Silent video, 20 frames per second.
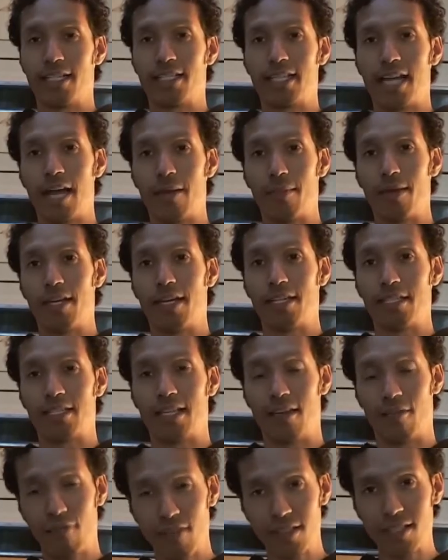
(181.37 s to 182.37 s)
it's time and it's
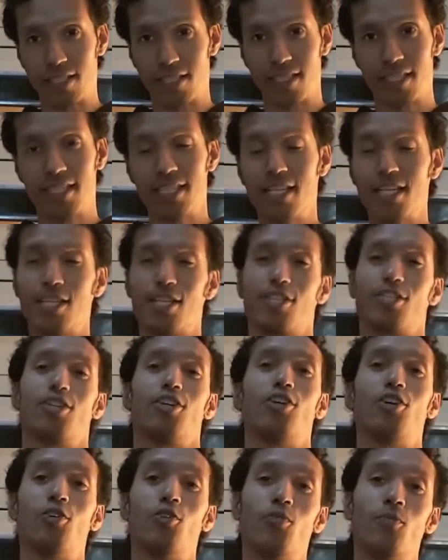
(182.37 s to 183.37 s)
efficient.
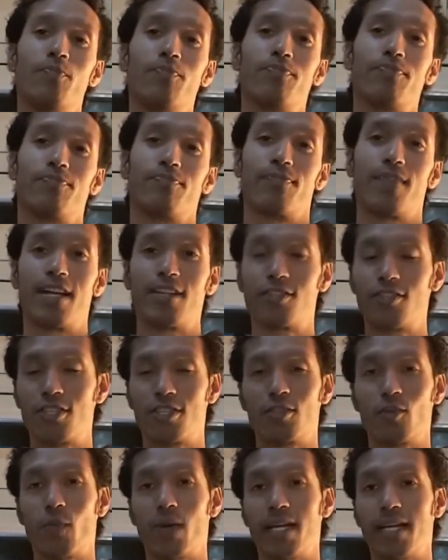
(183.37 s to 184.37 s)
So that's
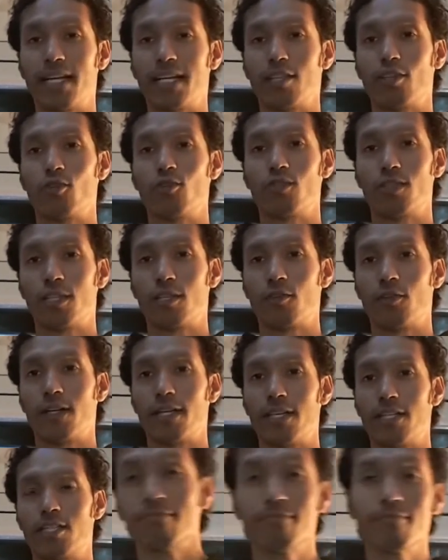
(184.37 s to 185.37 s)
just the way to get those
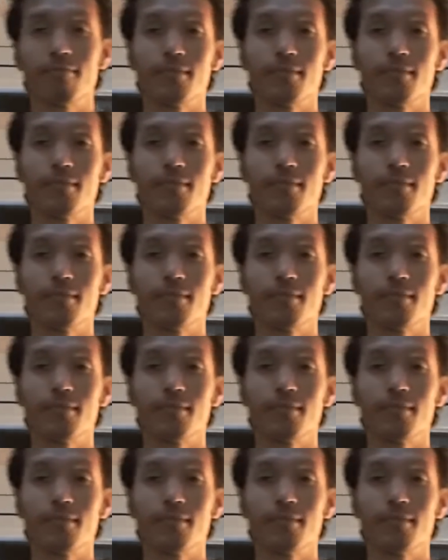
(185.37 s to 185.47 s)
ingredients.